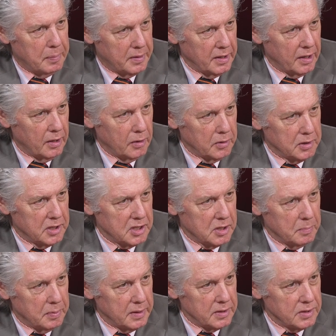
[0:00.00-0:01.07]
particular
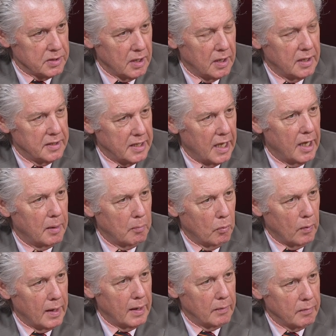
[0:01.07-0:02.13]
disciplines to help
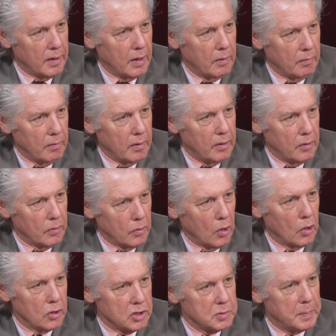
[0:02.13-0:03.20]
round out your
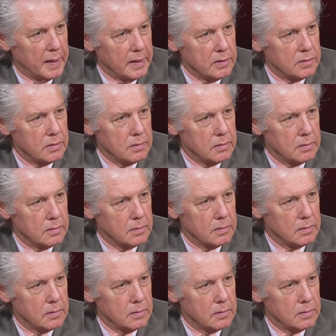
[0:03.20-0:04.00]
knowledge base?